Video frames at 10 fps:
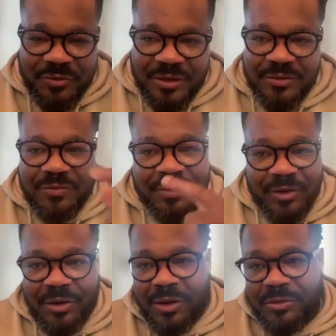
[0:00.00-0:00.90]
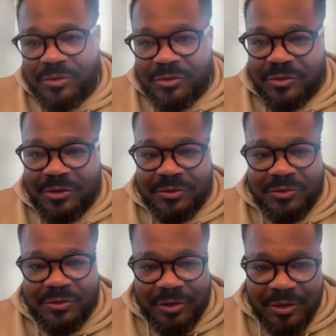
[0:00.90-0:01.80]
you have to lift, run to the
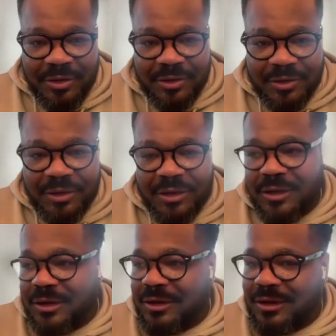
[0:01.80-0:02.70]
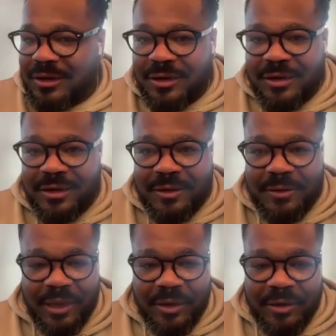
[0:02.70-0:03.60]
to the rock,
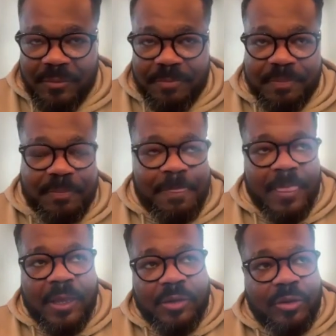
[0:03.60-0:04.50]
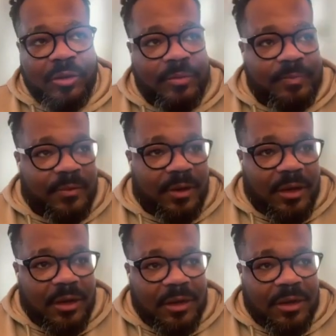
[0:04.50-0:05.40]
uh, and um, you know,
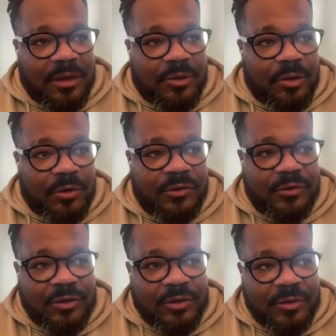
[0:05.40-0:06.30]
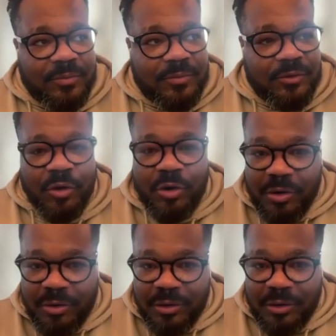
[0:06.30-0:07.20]
uh, know the the
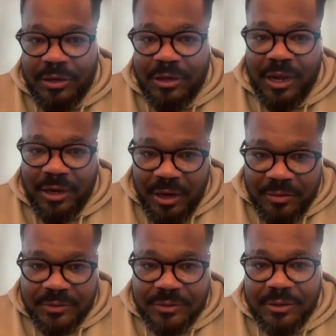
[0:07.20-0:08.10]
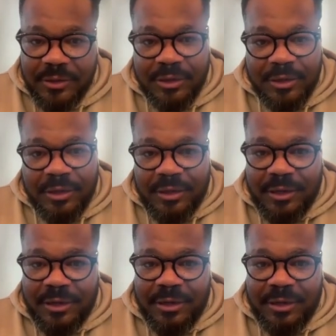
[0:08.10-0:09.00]
call in line out,
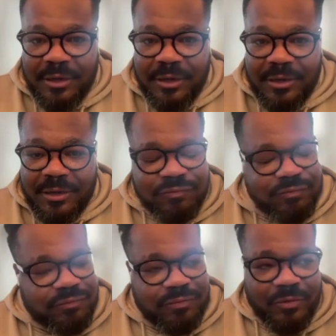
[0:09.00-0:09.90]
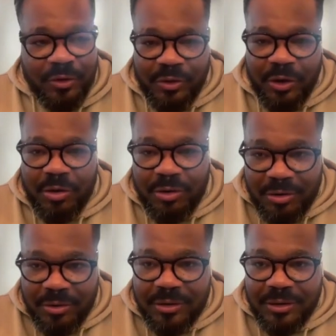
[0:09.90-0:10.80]
uh, know your
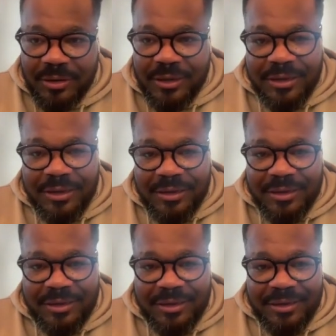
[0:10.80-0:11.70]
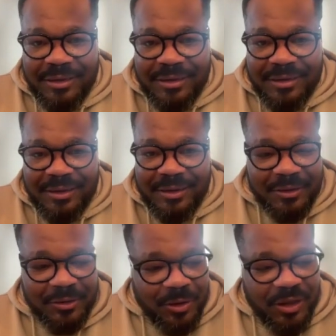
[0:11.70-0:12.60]
role
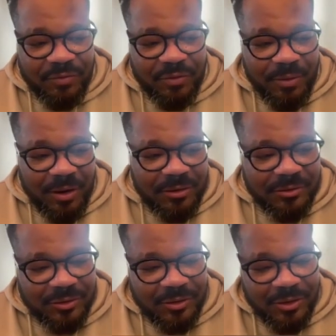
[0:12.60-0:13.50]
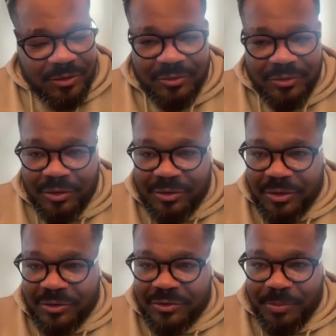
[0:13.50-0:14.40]
uh, go everywhere on the on the
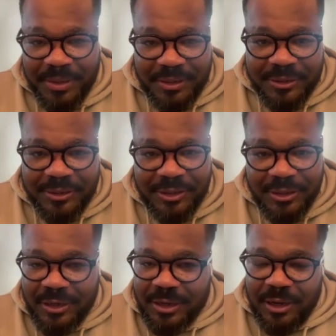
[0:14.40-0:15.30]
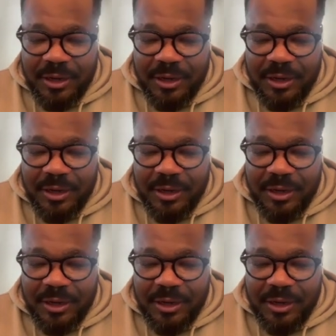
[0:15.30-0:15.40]
on, on the pitch.